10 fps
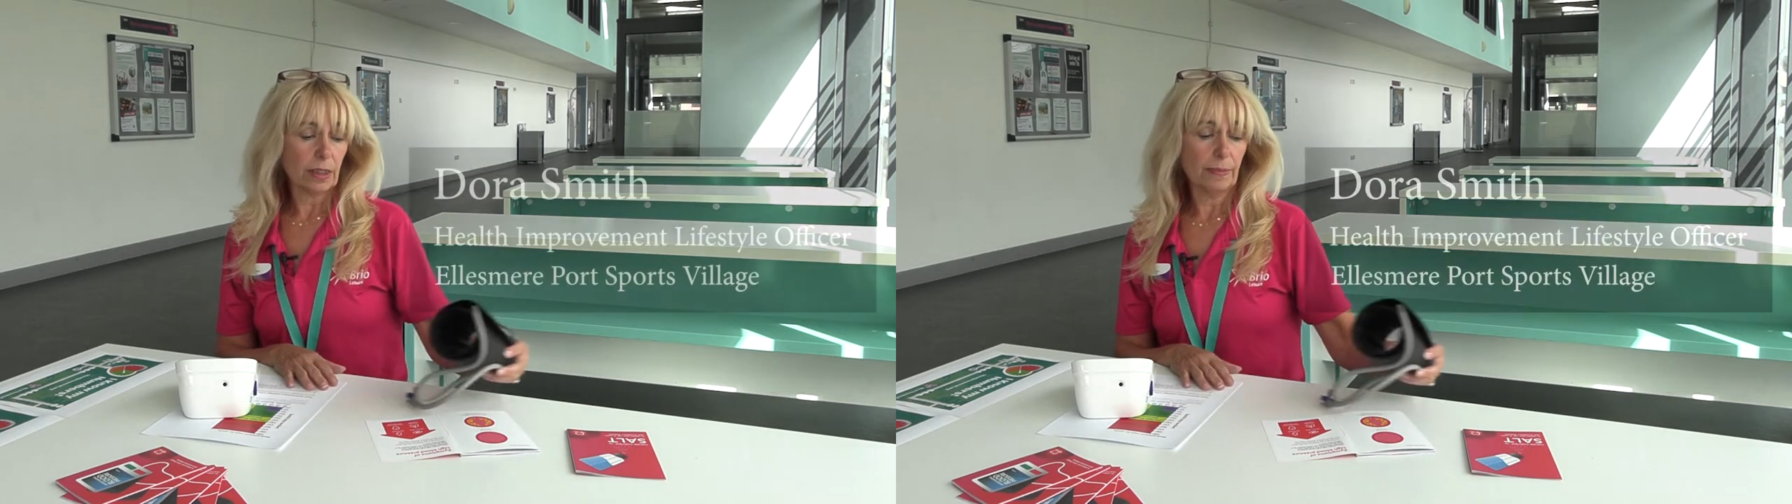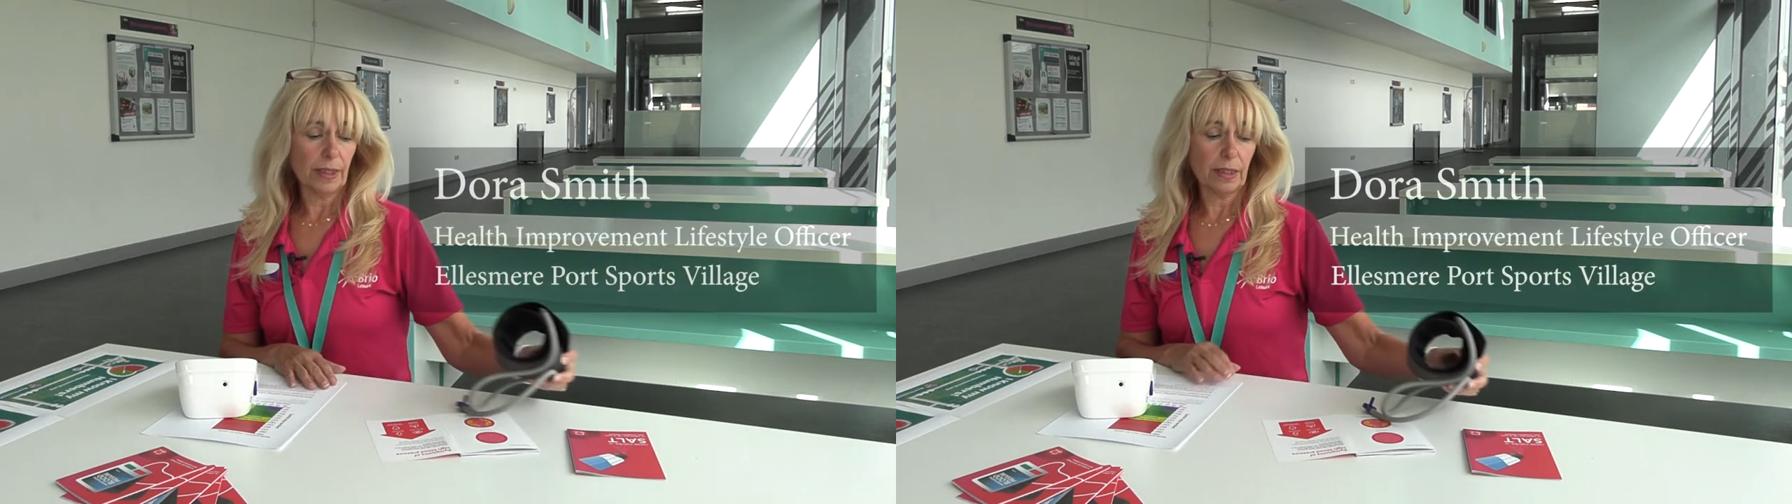
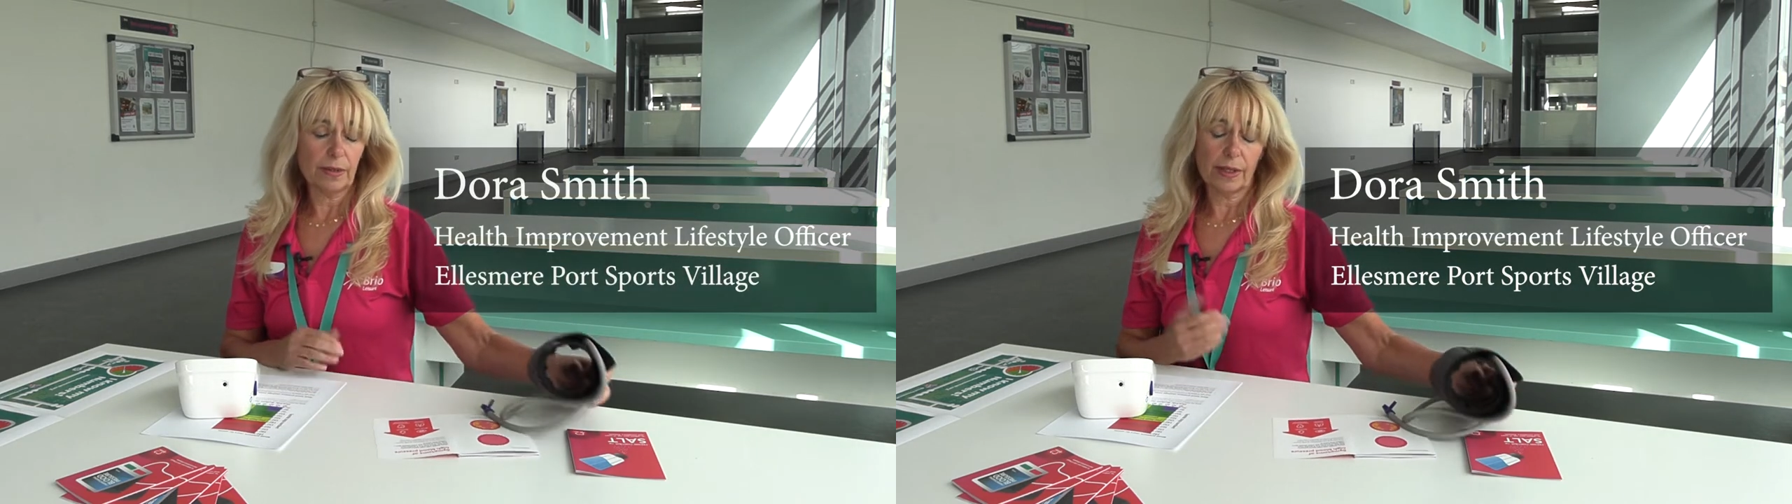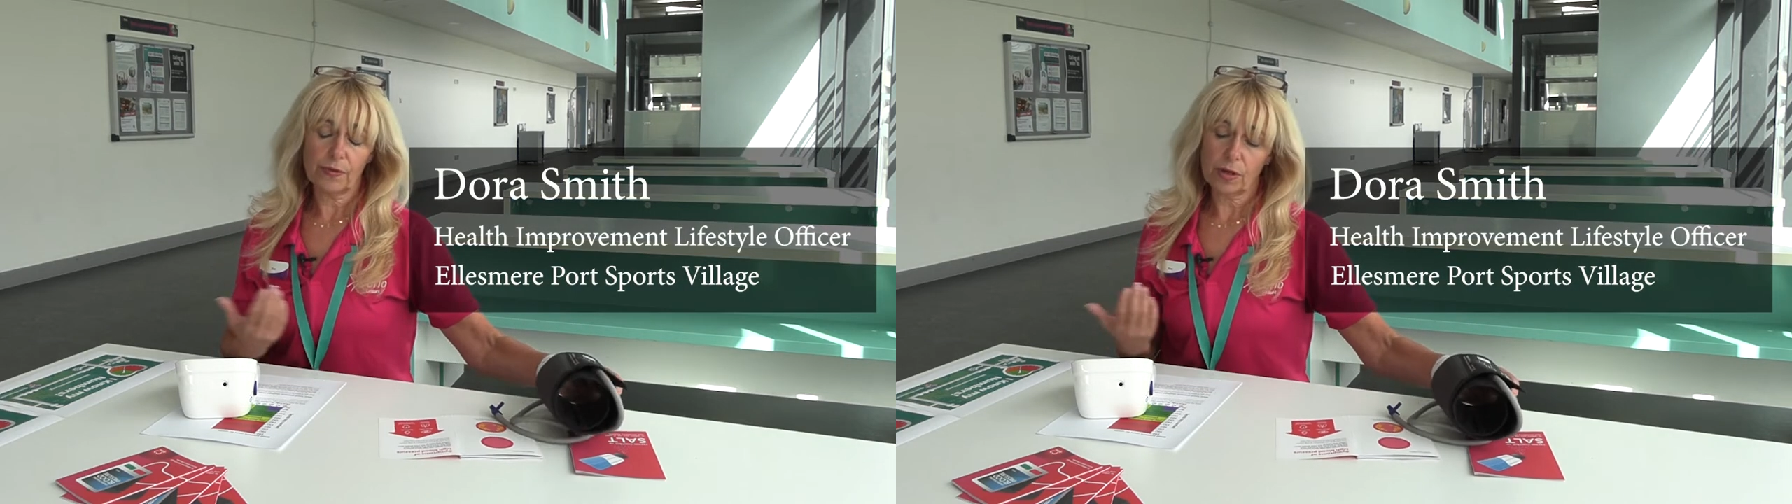that come in
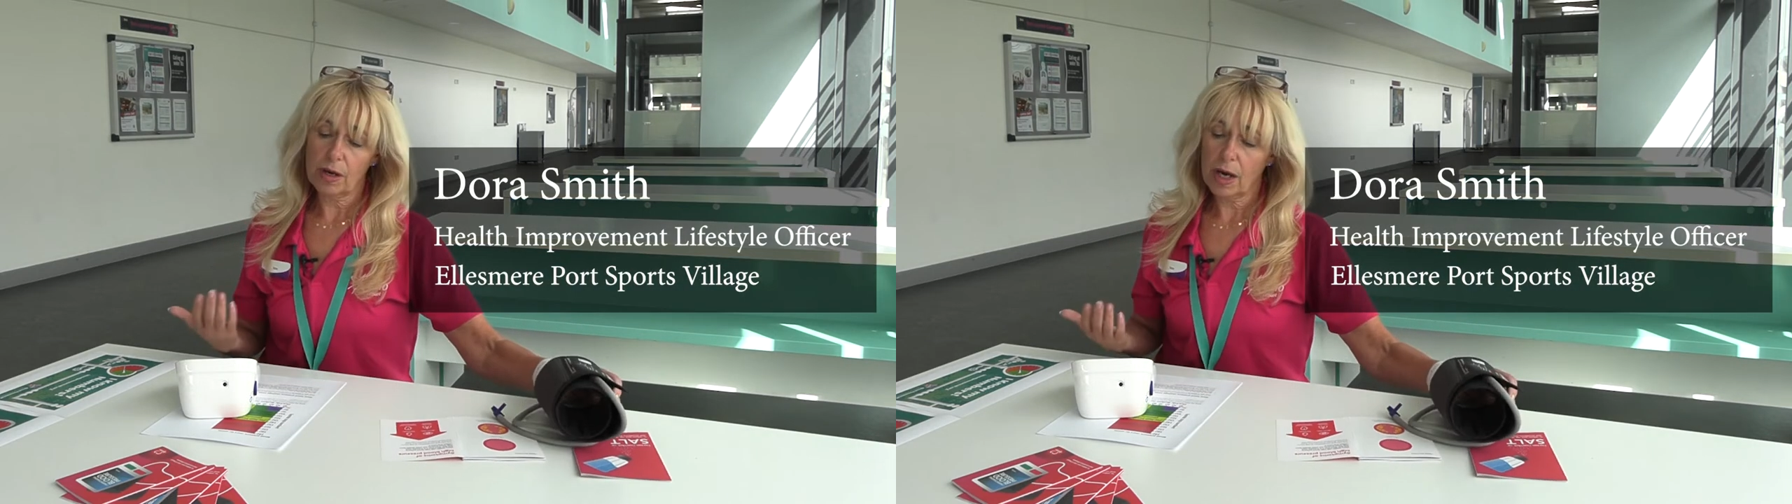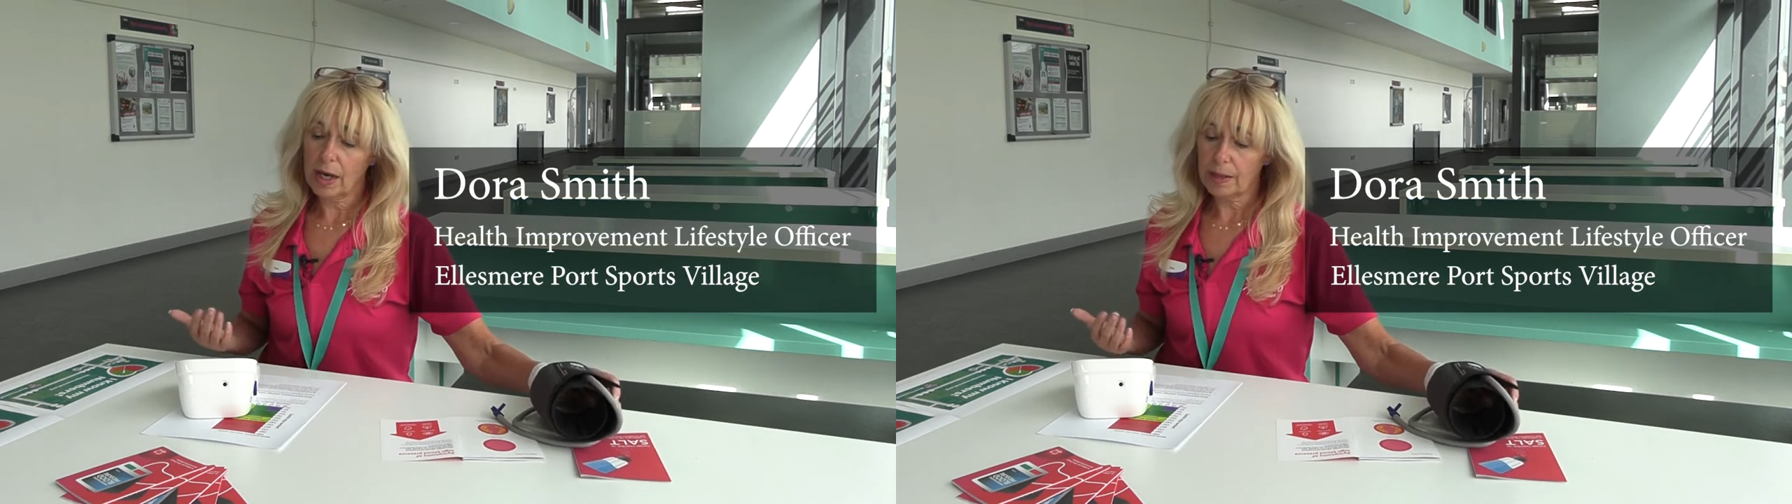and they've
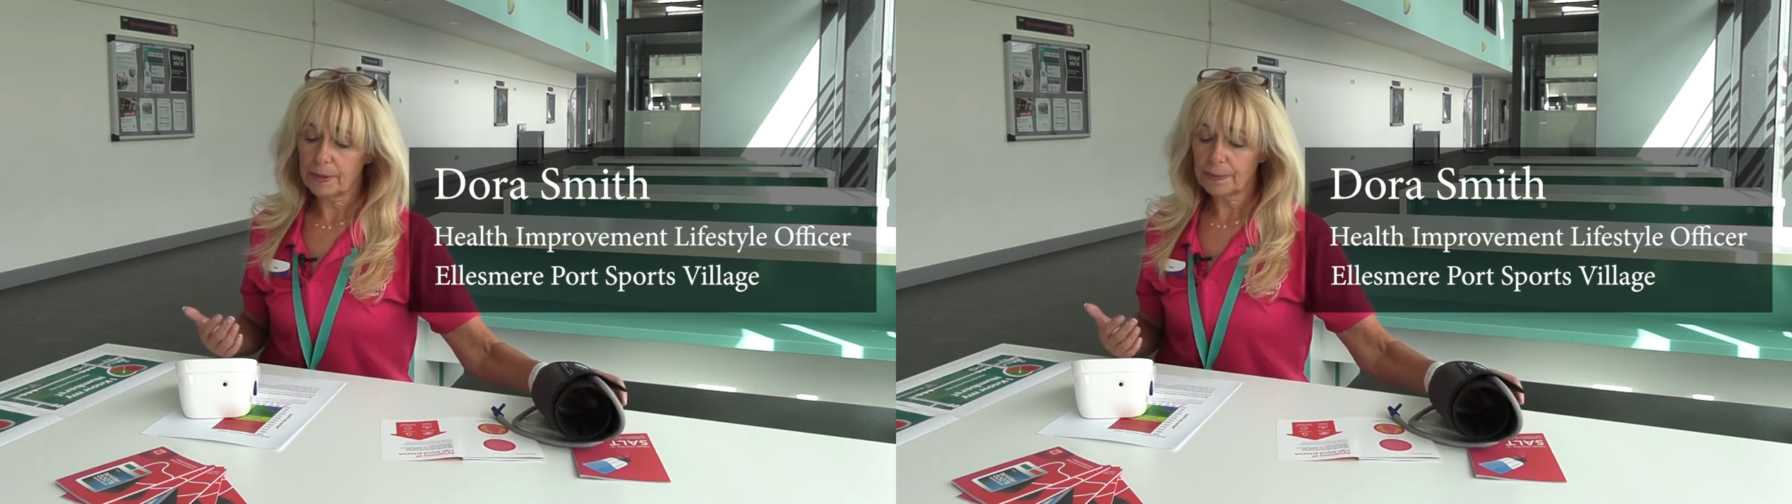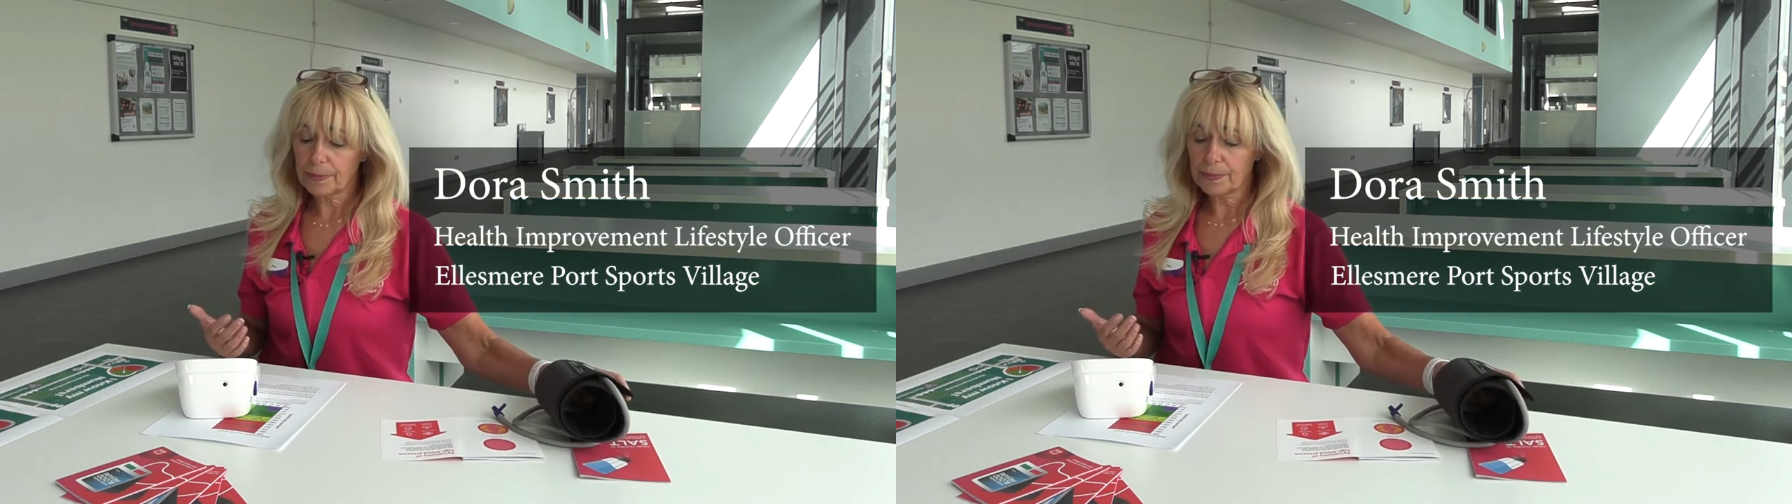got high
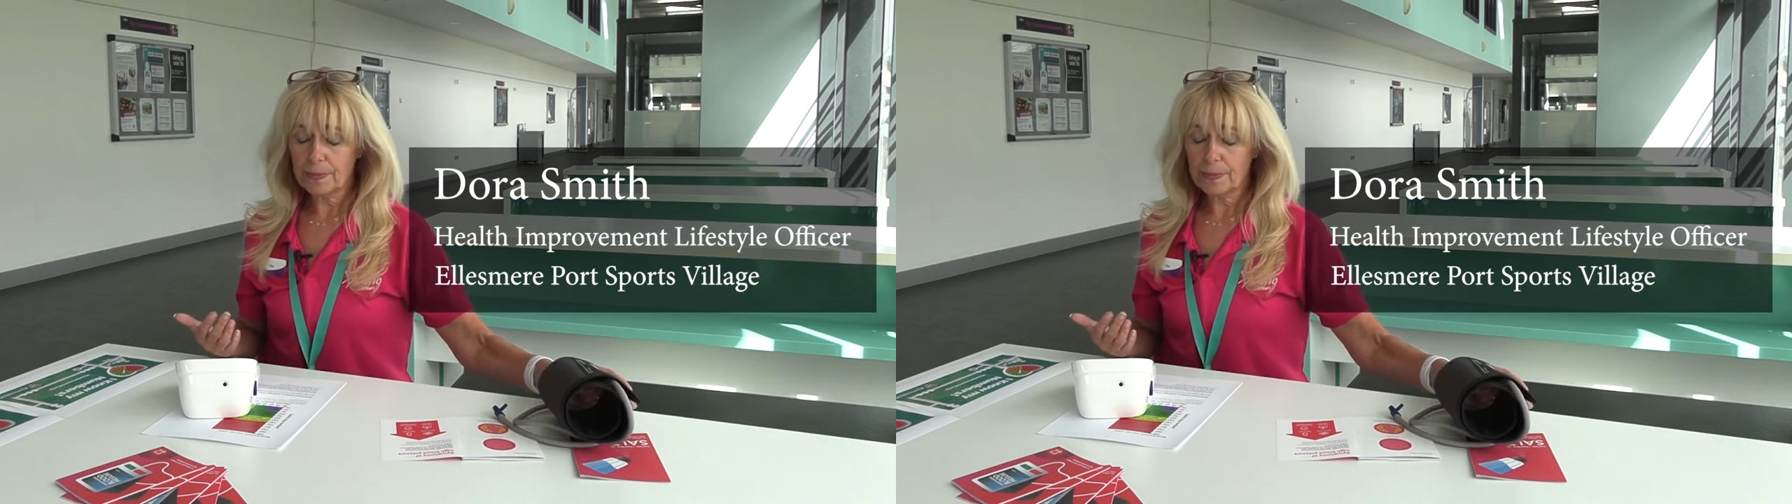blood